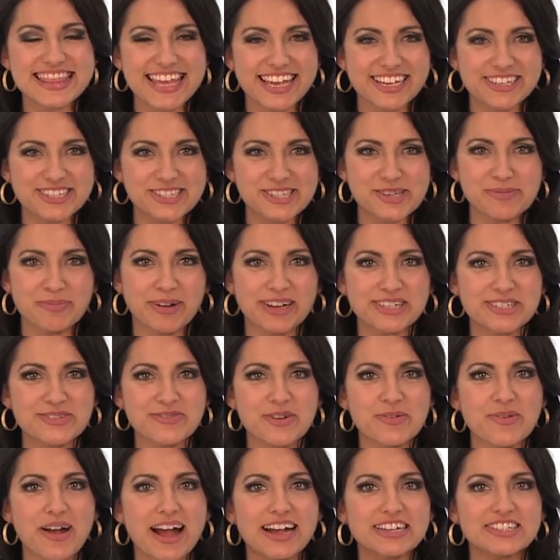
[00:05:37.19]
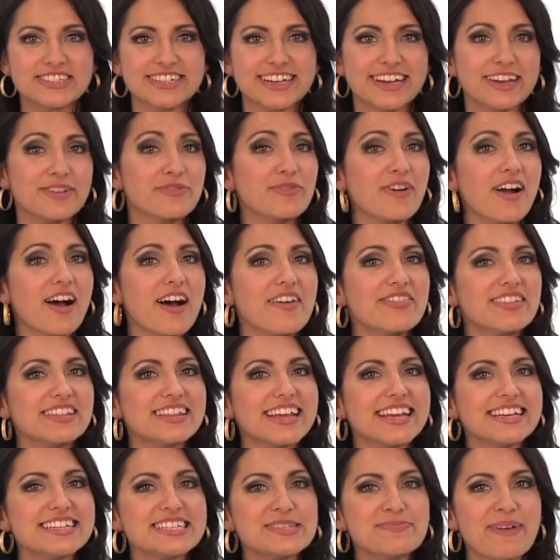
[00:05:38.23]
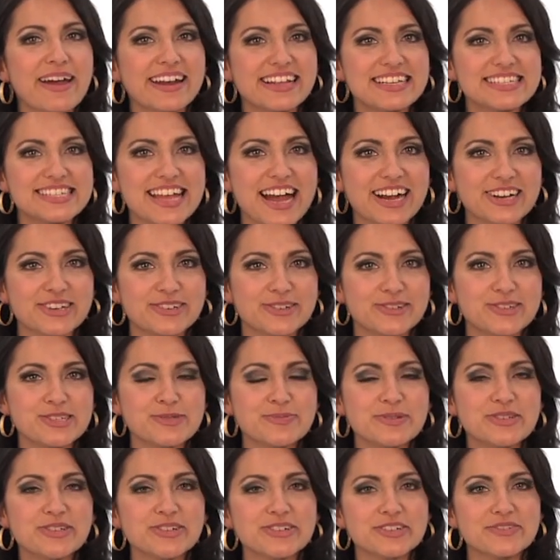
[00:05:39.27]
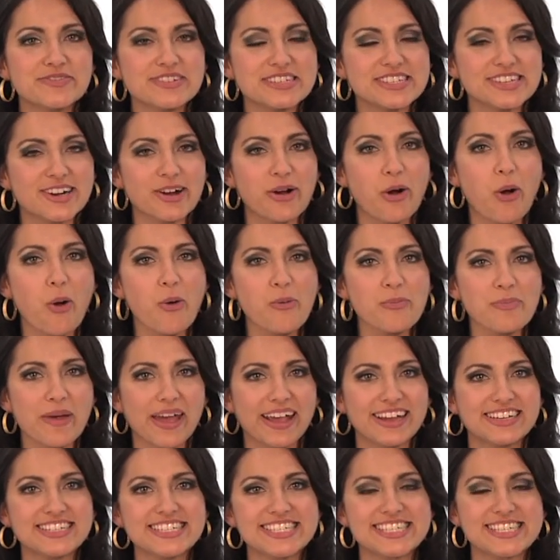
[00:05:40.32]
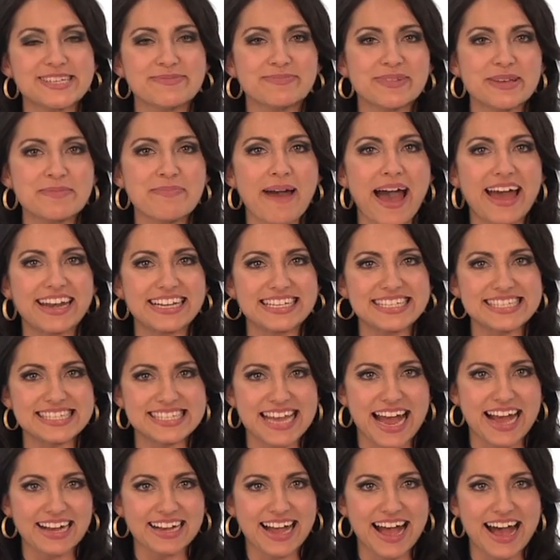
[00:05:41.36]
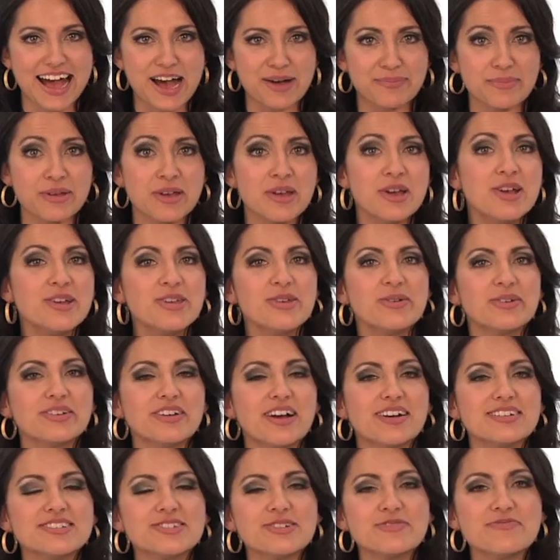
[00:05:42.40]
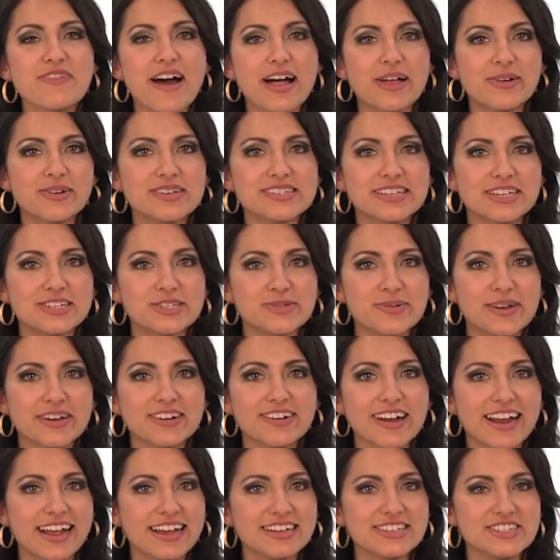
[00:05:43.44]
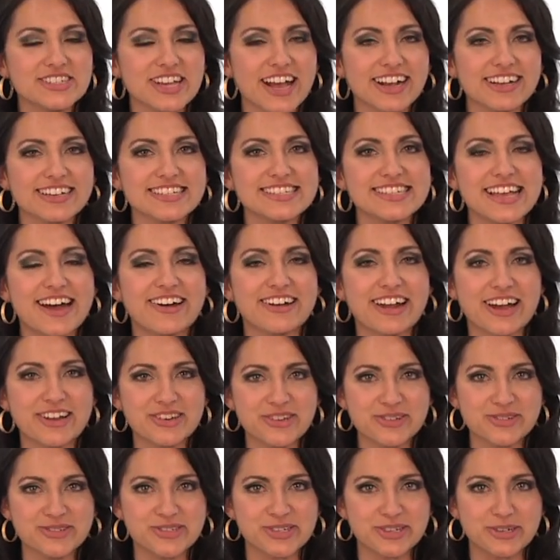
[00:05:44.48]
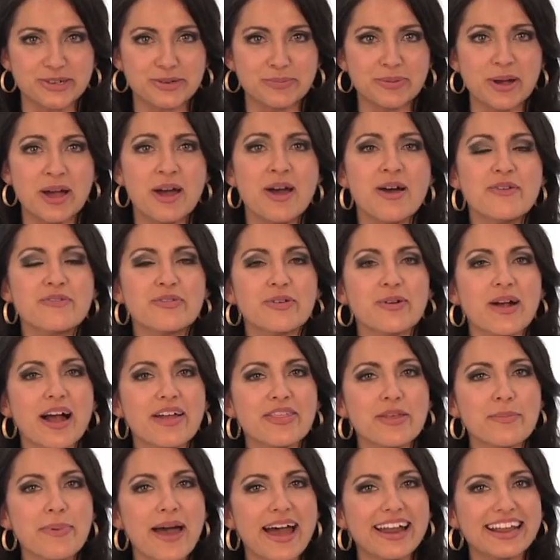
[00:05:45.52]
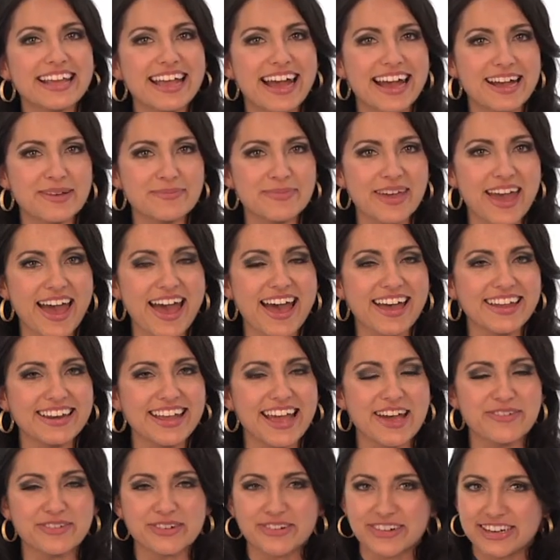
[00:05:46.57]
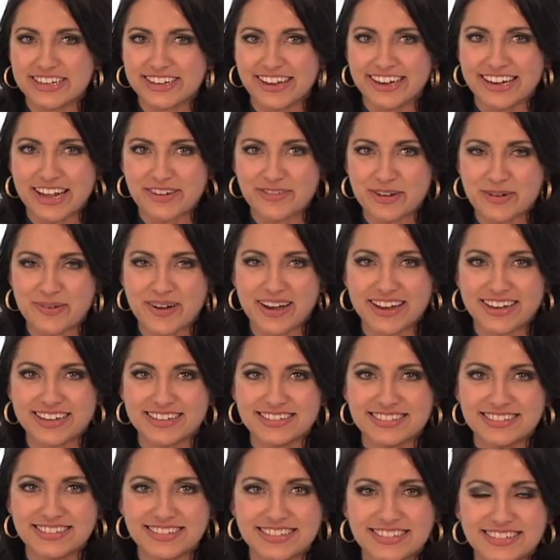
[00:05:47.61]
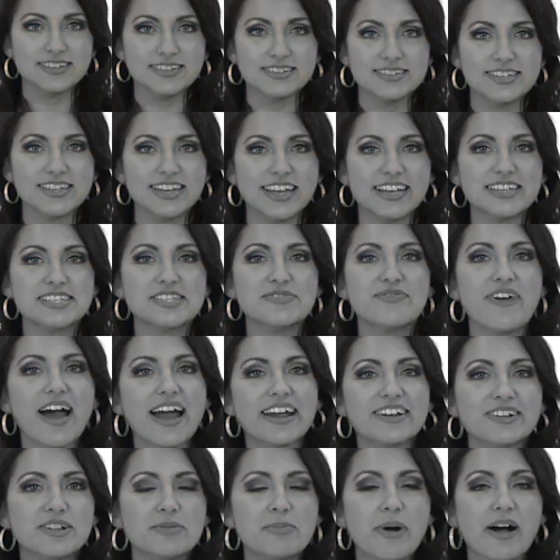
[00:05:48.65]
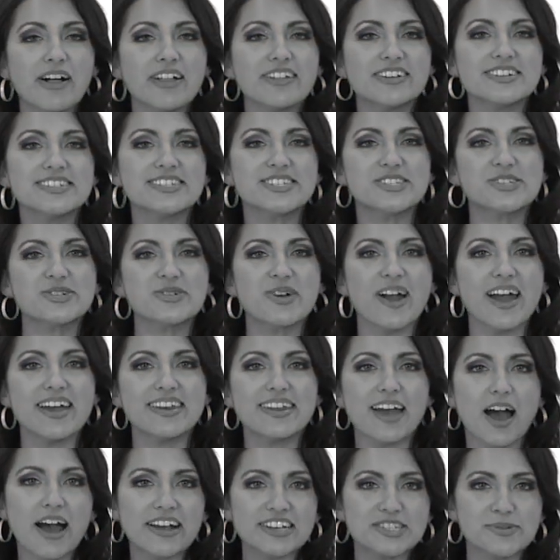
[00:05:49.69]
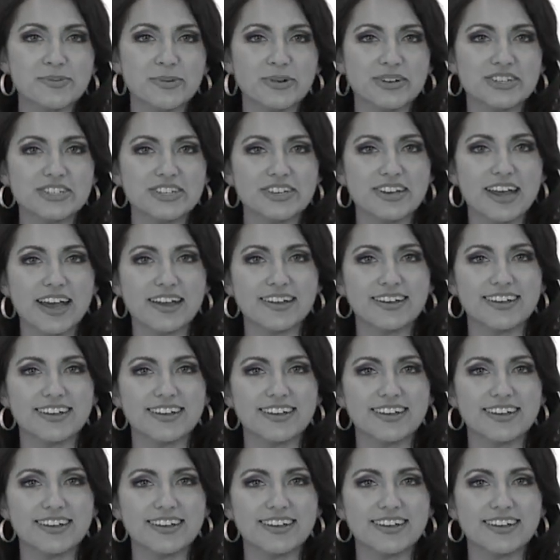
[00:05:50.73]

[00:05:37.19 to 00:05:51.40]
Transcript: Thanks so much for watching. For all of the latest penny stock news, be sure to visit our homepage, simplypennies.com. You can also follow us on Twitter and check us out on YouTube. For On the Penny, I'm Kat. Have a great night, everyone. Today's final bull is trend exploration.